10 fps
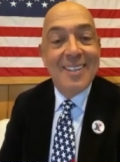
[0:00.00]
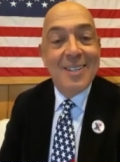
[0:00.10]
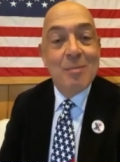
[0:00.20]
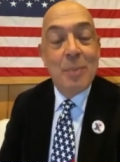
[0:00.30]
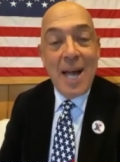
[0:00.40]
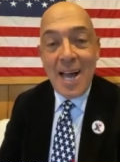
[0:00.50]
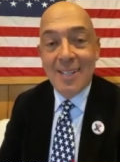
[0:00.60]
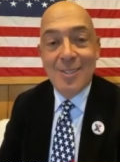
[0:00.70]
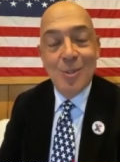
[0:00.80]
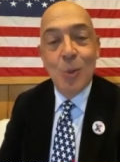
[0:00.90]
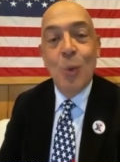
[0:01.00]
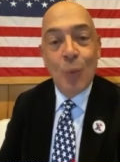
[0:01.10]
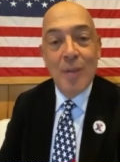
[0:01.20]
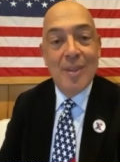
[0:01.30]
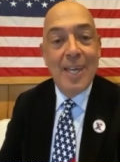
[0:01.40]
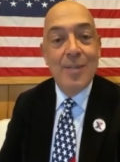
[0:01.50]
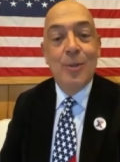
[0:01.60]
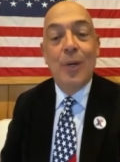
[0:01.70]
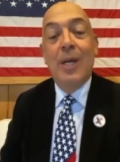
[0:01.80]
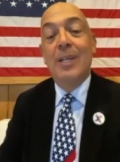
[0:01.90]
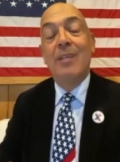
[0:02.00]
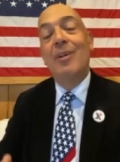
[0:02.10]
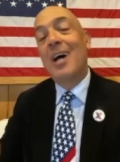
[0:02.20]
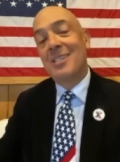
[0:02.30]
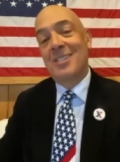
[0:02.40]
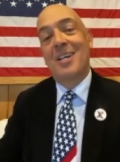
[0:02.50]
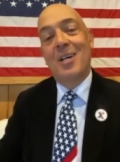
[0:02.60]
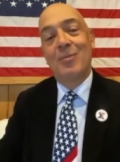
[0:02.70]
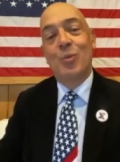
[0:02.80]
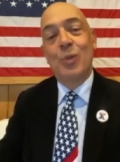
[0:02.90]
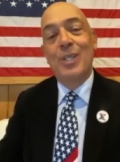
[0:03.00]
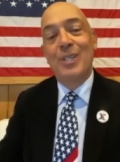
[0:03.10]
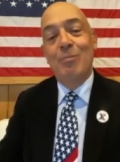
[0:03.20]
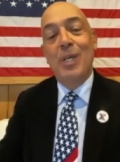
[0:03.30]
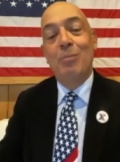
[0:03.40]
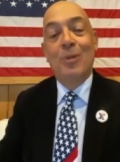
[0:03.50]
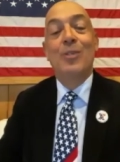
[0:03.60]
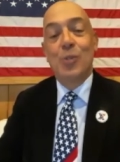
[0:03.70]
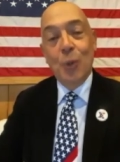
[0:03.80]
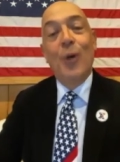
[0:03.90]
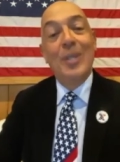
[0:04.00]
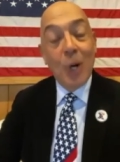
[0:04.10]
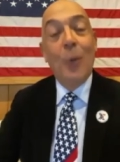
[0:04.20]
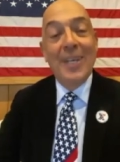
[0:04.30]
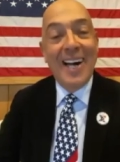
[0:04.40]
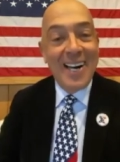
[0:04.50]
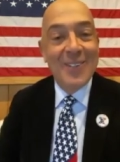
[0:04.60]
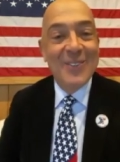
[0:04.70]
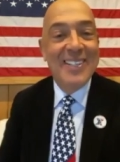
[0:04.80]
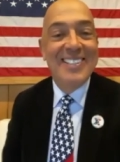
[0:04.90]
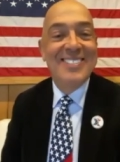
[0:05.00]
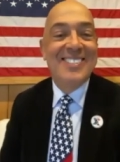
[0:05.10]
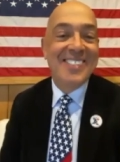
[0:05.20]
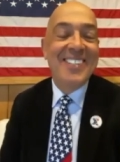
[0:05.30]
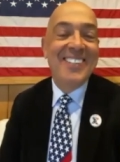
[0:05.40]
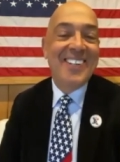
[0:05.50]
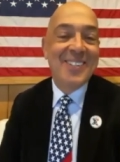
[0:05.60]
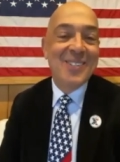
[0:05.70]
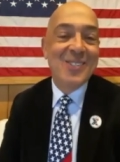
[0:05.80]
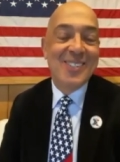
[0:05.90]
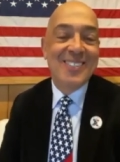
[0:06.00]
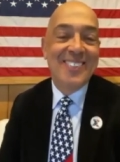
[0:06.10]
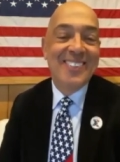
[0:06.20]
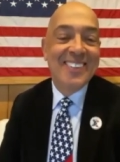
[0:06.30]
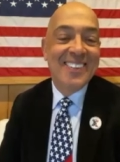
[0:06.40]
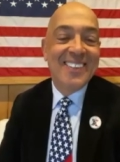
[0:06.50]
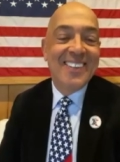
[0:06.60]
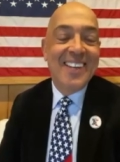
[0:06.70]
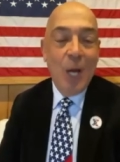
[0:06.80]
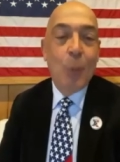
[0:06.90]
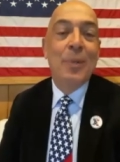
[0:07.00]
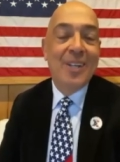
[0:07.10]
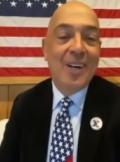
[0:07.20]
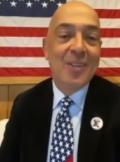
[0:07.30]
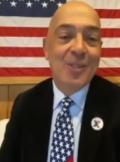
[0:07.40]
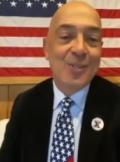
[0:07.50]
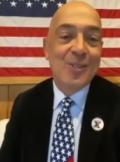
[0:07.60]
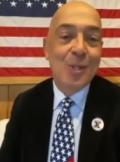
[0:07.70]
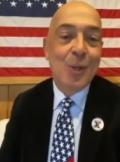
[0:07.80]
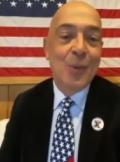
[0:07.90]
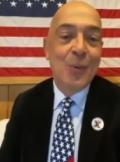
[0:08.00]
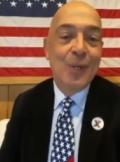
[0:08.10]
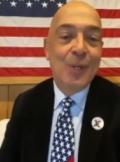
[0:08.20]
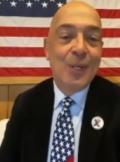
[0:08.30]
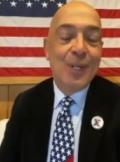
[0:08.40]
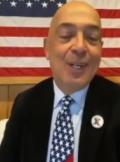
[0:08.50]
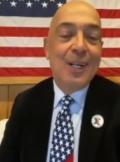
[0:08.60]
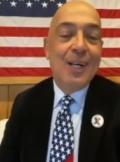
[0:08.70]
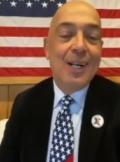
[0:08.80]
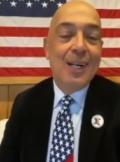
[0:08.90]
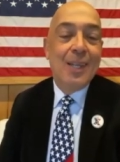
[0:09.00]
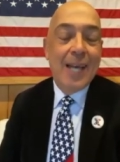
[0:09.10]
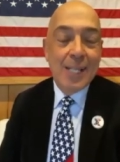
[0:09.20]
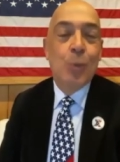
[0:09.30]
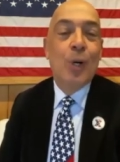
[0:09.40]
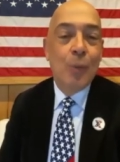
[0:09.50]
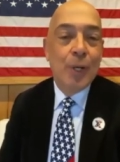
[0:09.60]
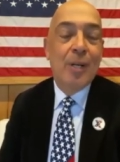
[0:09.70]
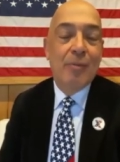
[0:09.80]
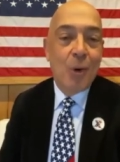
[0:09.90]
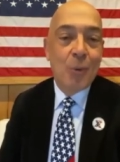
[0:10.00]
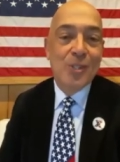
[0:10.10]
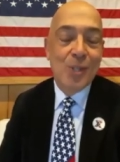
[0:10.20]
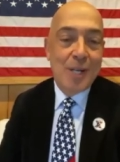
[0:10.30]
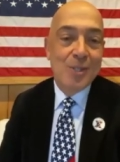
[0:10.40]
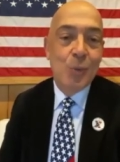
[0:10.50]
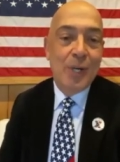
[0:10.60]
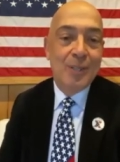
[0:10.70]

back to doing what they do and even ourselves we people enjoy going out and seeing others and helping others so that's what we focus on as well